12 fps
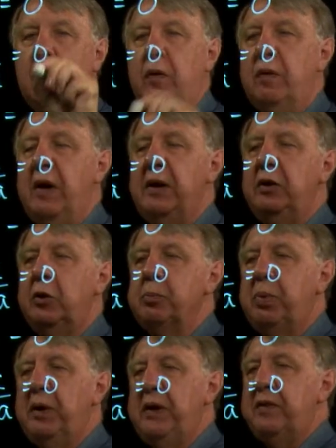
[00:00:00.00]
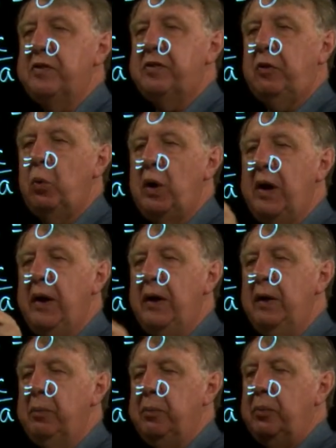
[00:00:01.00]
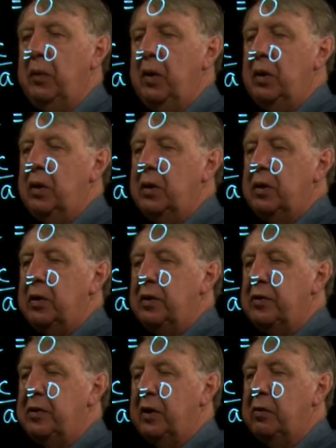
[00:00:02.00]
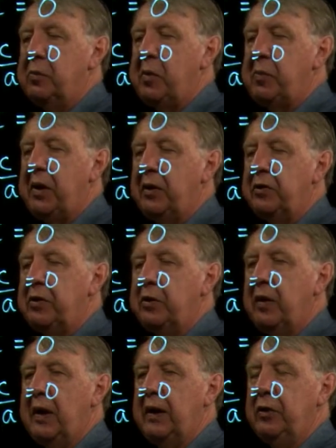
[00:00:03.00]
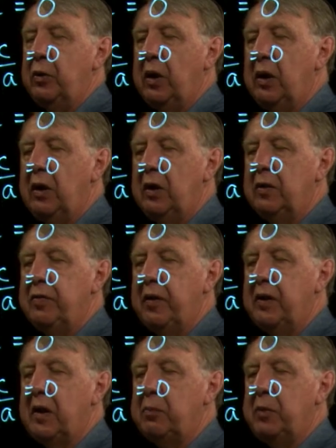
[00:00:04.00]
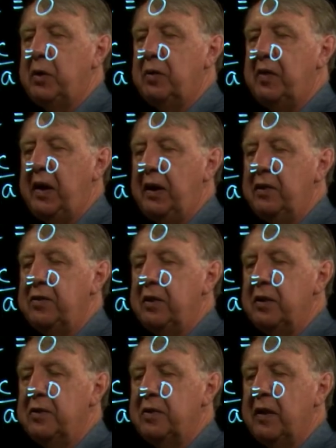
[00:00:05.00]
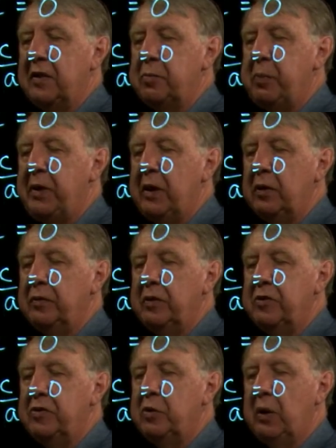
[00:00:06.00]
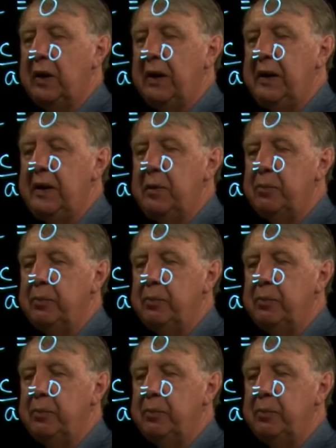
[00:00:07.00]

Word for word: then complete the square so remember how to do that. You halve the number of x's, so that's b over 2a.